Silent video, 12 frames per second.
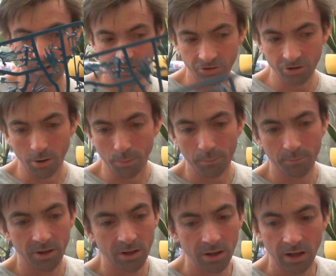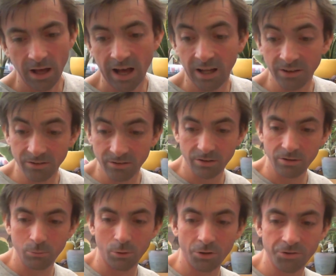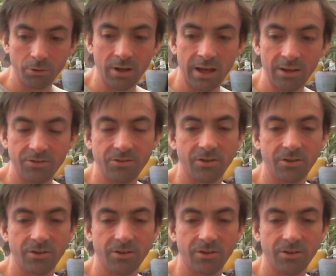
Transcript: in the shop. And you also get